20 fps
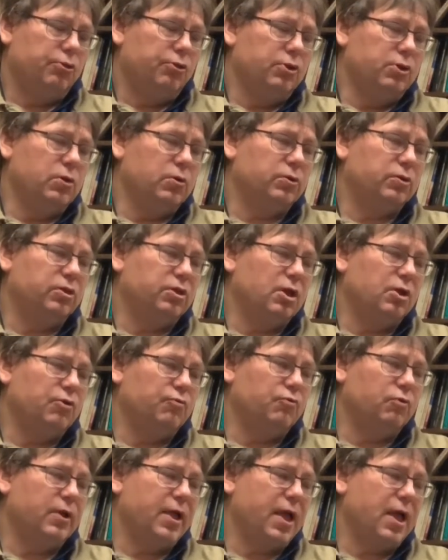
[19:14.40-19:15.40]
The North
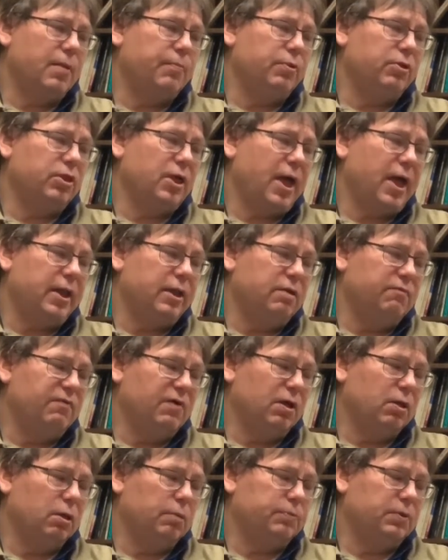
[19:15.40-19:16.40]
Central campus had
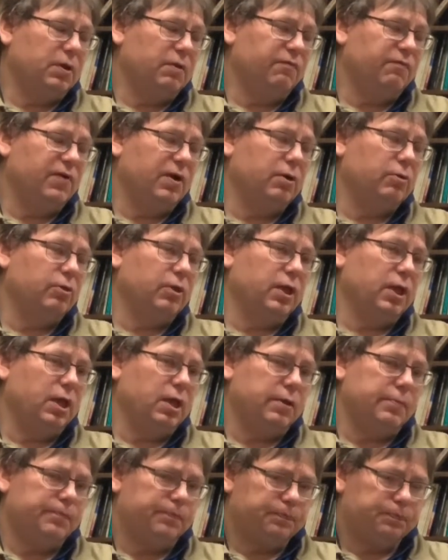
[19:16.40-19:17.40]
developed a
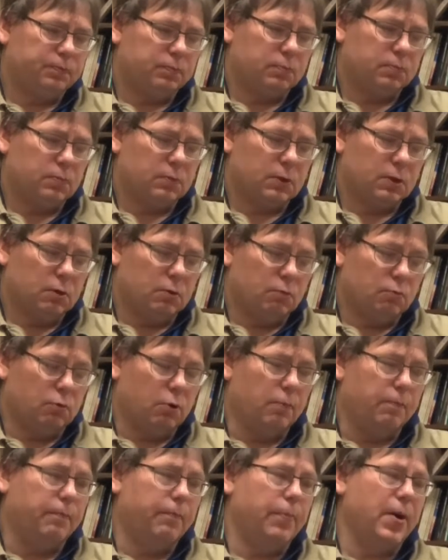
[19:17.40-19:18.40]
fairly
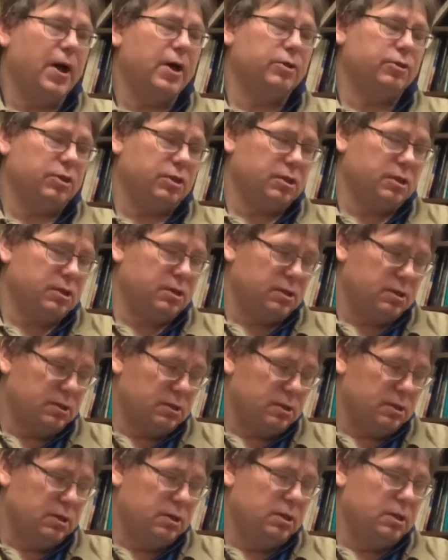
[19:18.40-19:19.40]
robust
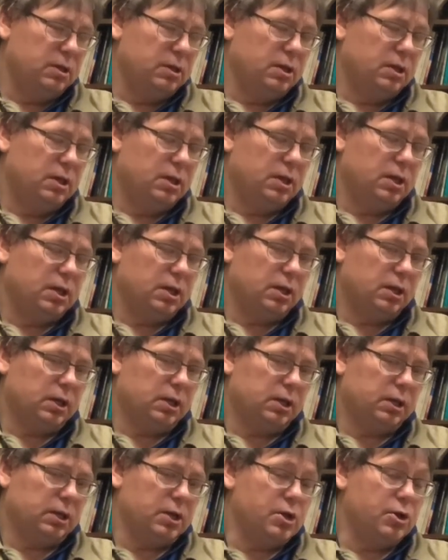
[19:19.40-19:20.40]

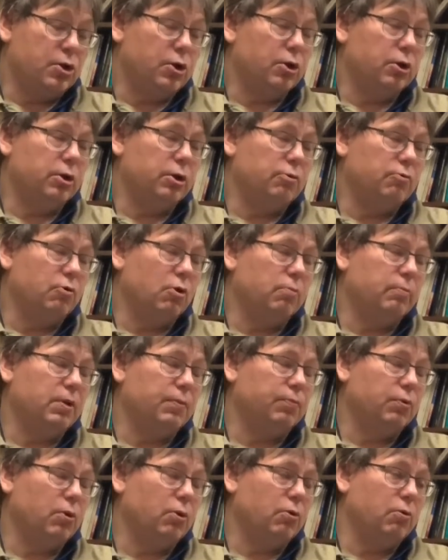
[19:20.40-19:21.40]
concurrent enrollment
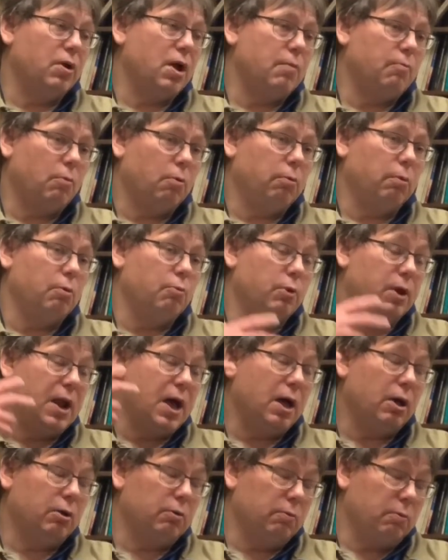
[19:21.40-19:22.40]
program where we went
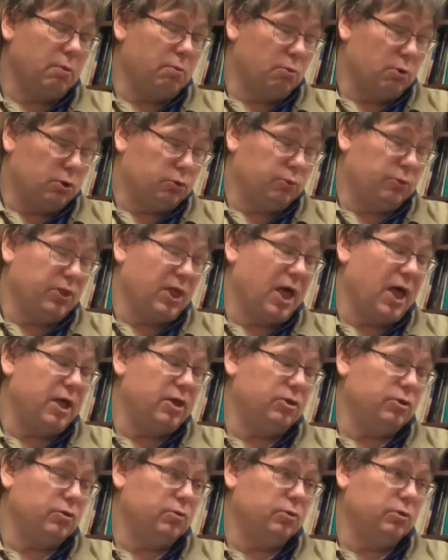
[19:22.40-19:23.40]
out and we worked with the high
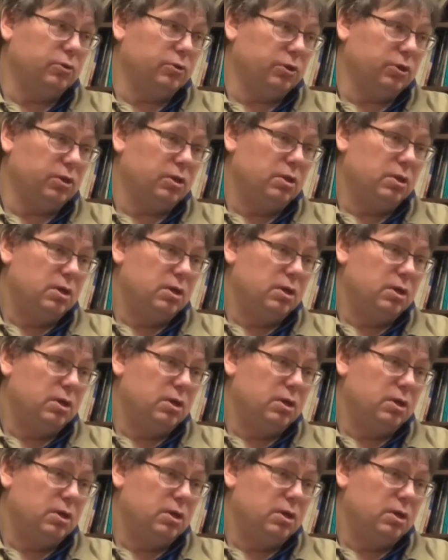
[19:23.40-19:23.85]
schools.